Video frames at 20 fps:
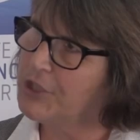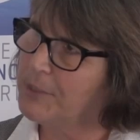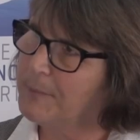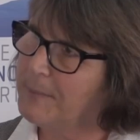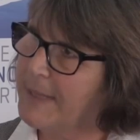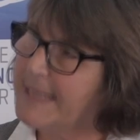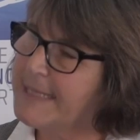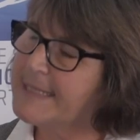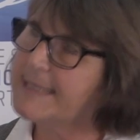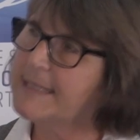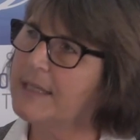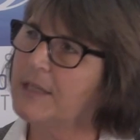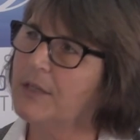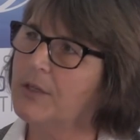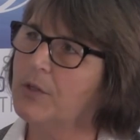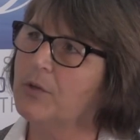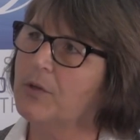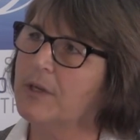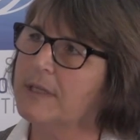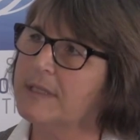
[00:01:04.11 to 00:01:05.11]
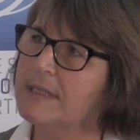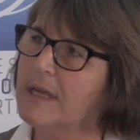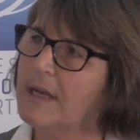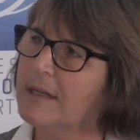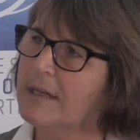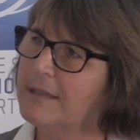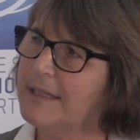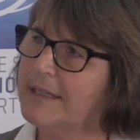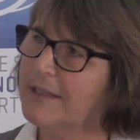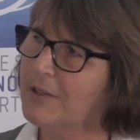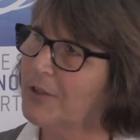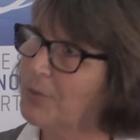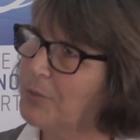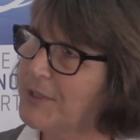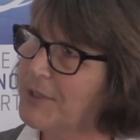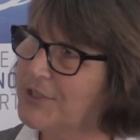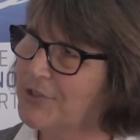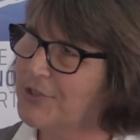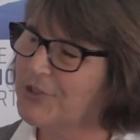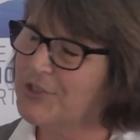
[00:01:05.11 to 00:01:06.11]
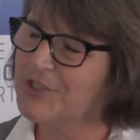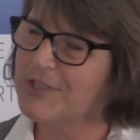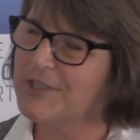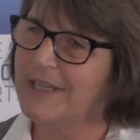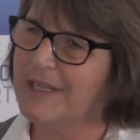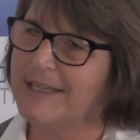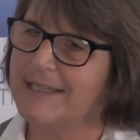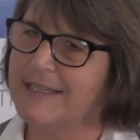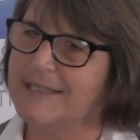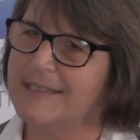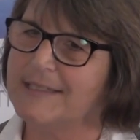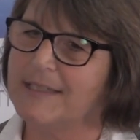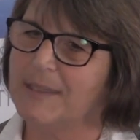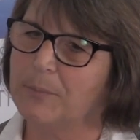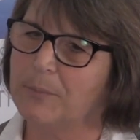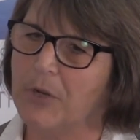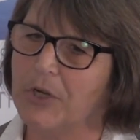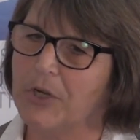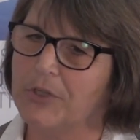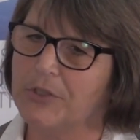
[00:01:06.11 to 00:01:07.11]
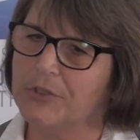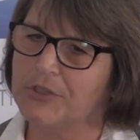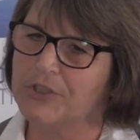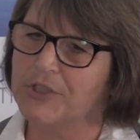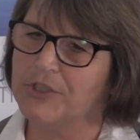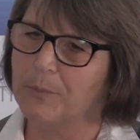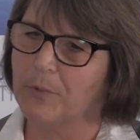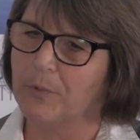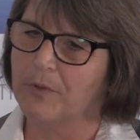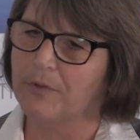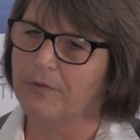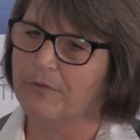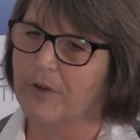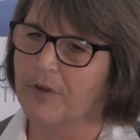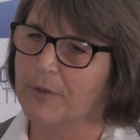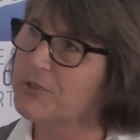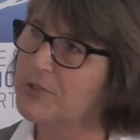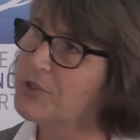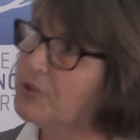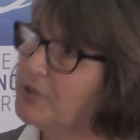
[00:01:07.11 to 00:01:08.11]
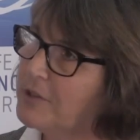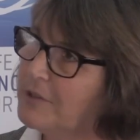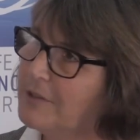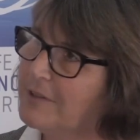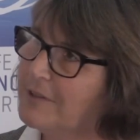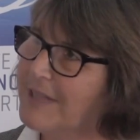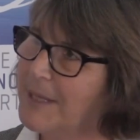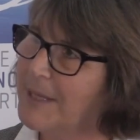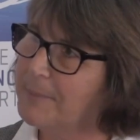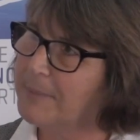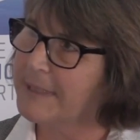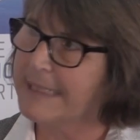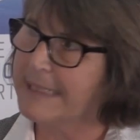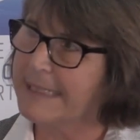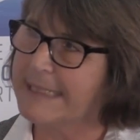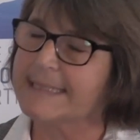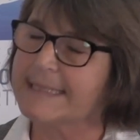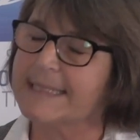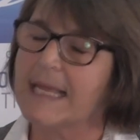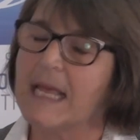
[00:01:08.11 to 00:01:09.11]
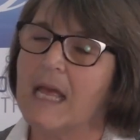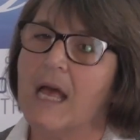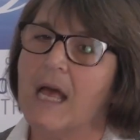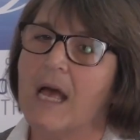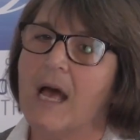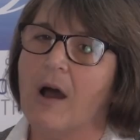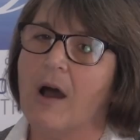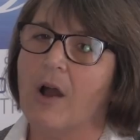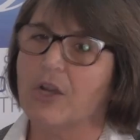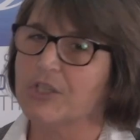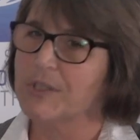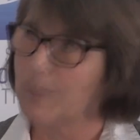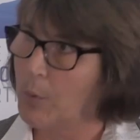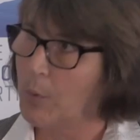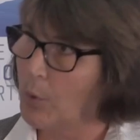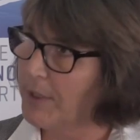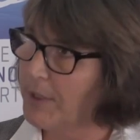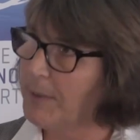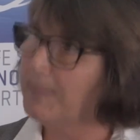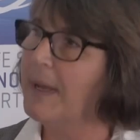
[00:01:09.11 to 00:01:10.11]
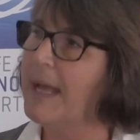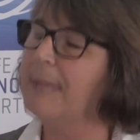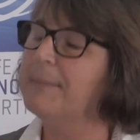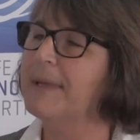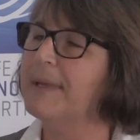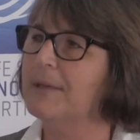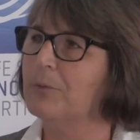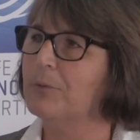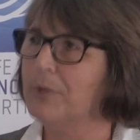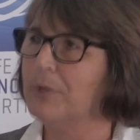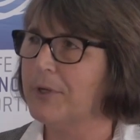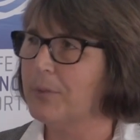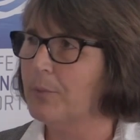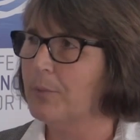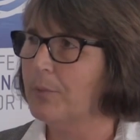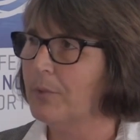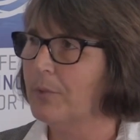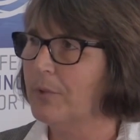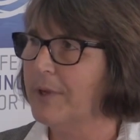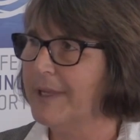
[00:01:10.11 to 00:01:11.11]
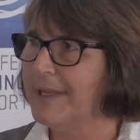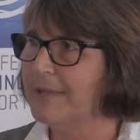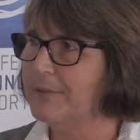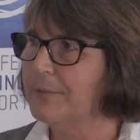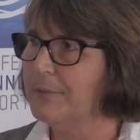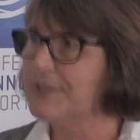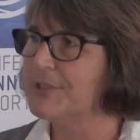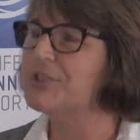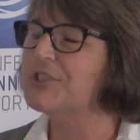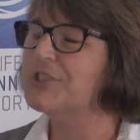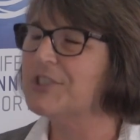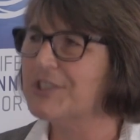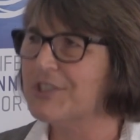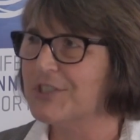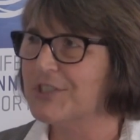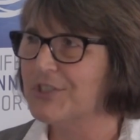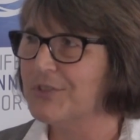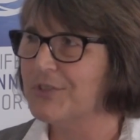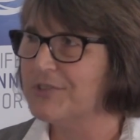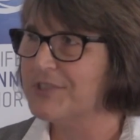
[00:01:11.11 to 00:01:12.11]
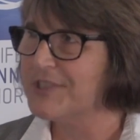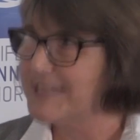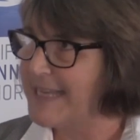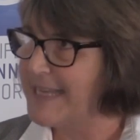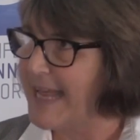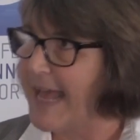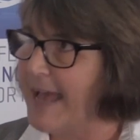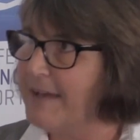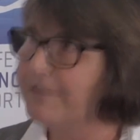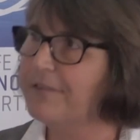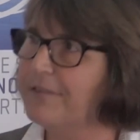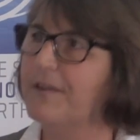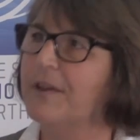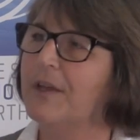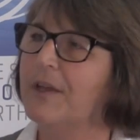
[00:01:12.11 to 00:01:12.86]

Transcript: Mason who conduct clinical research studies in partnership with pharmaceutical companies are supported by Benaroya Research Institute staff.